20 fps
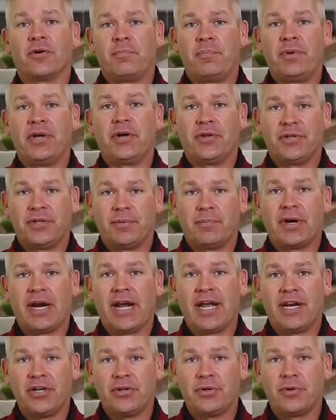build a
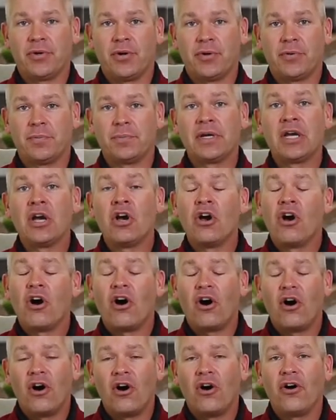brand new home.
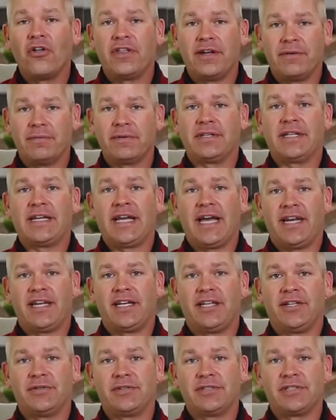All they really had to
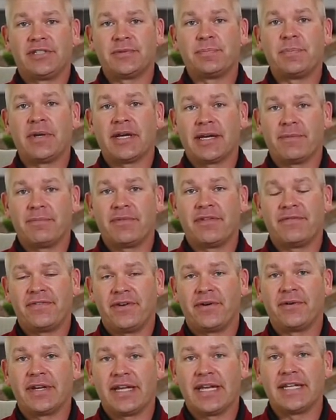do is just pick up the
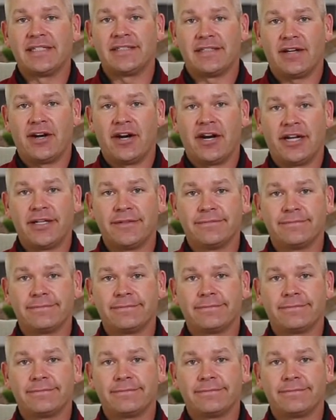phone to get started.